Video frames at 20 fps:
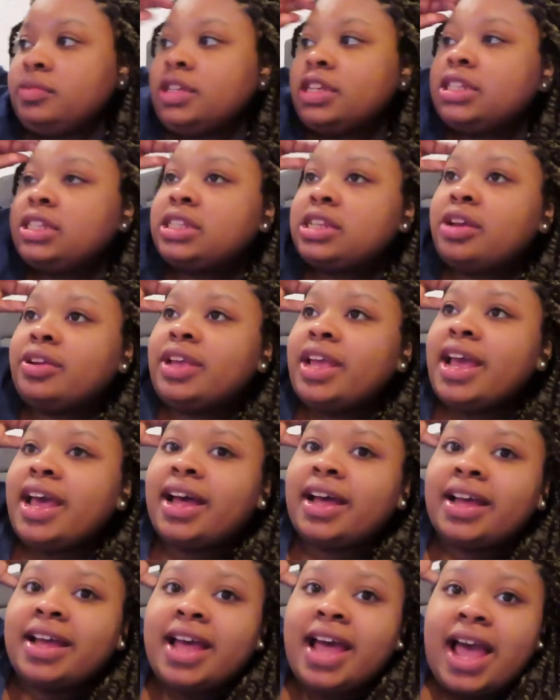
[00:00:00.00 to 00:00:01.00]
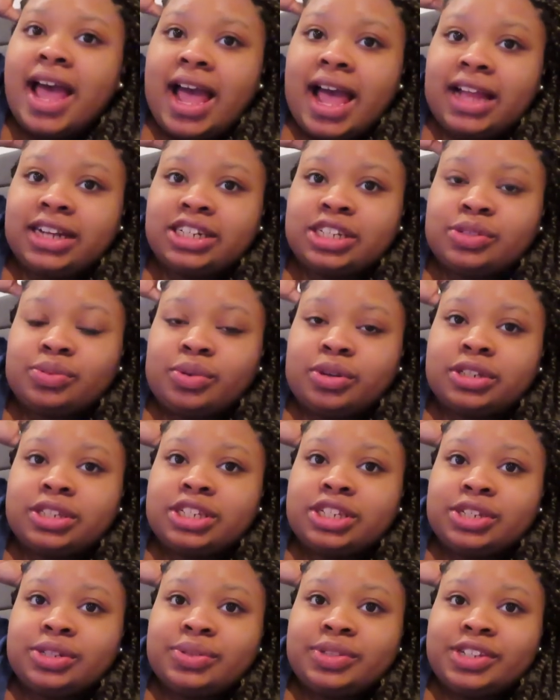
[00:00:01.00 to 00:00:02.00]
so yeah I just want
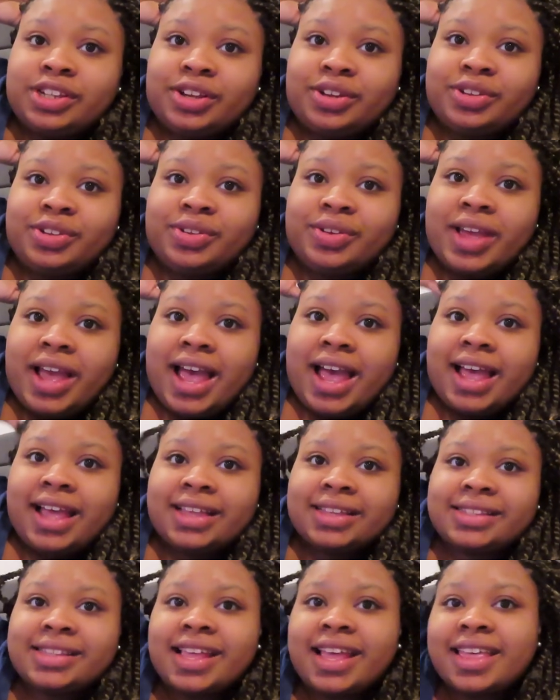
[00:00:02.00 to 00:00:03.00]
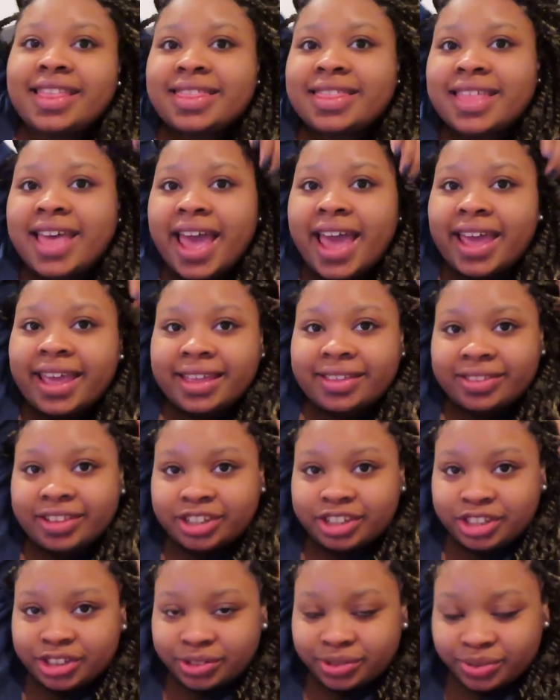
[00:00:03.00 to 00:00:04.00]
to tell you guys that and
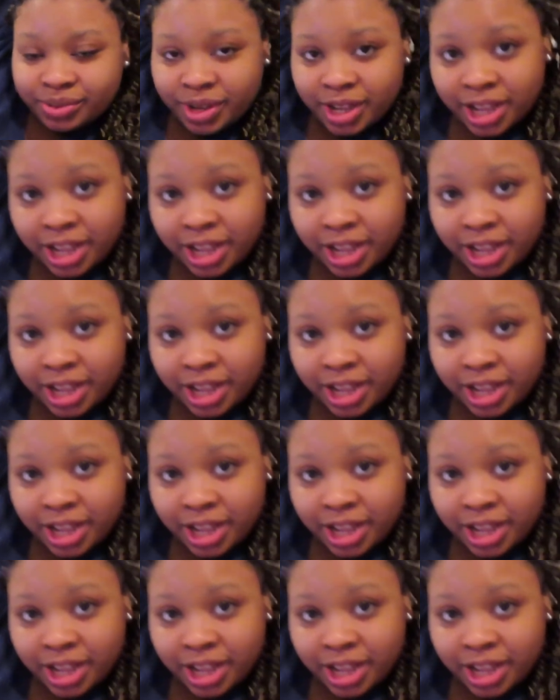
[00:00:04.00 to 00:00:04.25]
let you